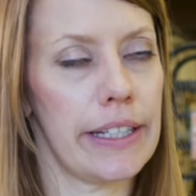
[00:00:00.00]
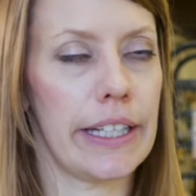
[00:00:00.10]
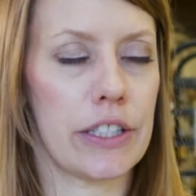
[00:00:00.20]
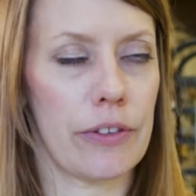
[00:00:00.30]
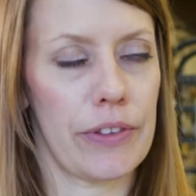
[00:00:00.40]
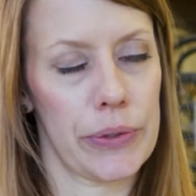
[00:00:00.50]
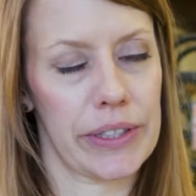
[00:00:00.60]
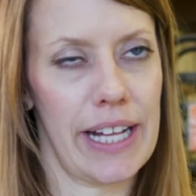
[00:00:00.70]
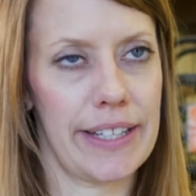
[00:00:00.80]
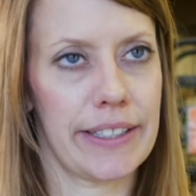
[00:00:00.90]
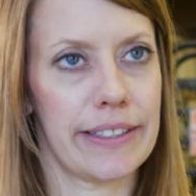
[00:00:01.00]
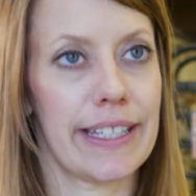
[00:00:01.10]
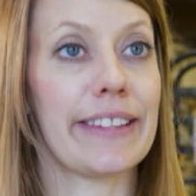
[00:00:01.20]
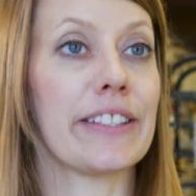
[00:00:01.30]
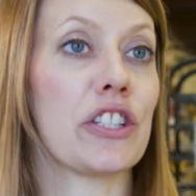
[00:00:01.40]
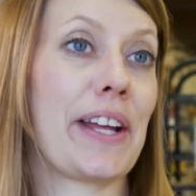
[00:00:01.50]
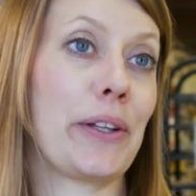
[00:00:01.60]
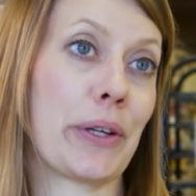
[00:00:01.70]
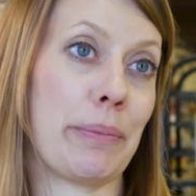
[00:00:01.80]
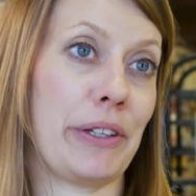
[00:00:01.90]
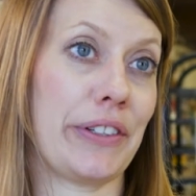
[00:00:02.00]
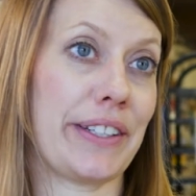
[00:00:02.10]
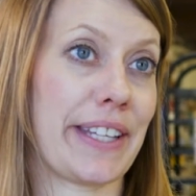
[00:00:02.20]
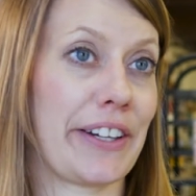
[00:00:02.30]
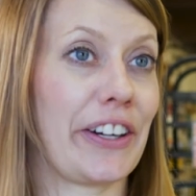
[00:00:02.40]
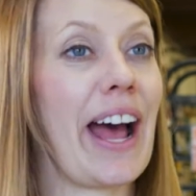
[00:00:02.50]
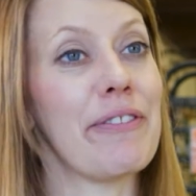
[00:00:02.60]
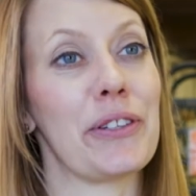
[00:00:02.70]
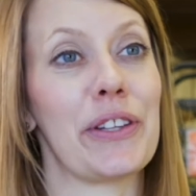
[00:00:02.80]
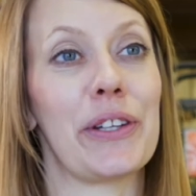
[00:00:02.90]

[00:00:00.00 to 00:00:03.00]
in each of those classes at the Shiloh Community Center after the